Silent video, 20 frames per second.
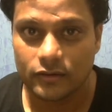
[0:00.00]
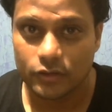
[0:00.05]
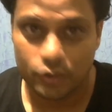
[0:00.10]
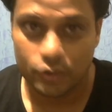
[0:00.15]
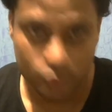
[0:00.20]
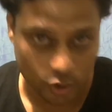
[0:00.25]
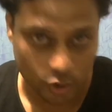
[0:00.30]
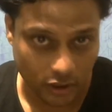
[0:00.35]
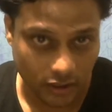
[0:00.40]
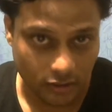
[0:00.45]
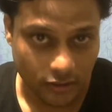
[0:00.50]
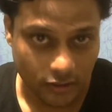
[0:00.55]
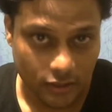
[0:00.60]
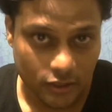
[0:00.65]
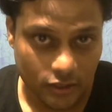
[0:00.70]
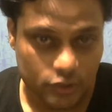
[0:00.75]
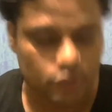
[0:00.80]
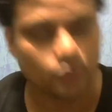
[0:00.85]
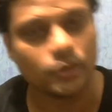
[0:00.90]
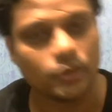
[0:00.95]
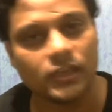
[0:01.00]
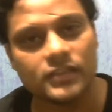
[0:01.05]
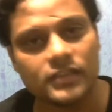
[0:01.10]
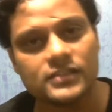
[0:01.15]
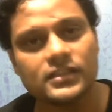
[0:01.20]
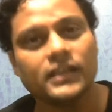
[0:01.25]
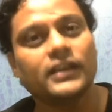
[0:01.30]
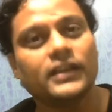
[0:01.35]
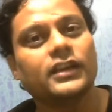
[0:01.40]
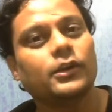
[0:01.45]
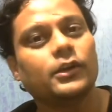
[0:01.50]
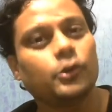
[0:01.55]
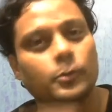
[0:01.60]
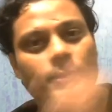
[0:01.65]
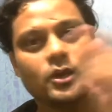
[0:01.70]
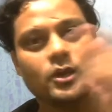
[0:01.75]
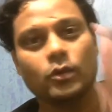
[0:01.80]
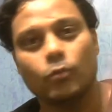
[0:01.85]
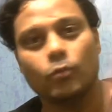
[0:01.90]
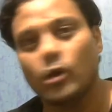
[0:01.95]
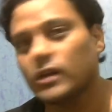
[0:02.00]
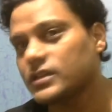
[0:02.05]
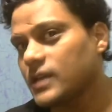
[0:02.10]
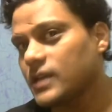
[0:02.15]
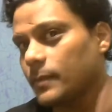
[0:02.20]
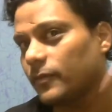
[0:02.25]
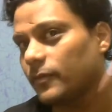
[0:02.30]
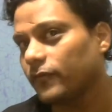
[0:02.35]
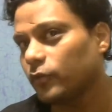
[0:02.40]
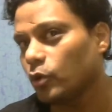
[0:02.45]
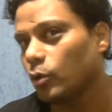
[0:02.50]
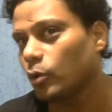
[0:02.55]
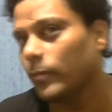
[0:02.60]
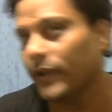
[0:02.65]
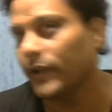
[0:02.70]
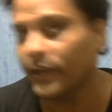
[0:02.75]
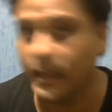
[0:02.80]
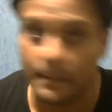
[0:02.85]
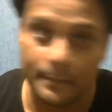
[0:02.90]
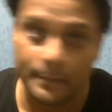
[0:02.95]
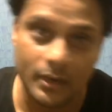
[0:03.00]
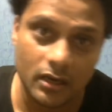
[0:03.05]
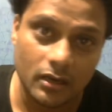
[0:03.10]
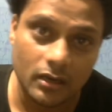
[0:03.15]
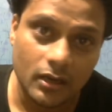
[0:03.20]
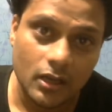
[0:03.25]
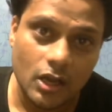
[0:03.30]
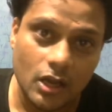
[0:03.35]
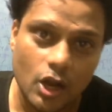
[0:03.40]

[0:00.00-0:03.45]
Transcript: Sure. So you can send it to me on WhatsApp if you know my number,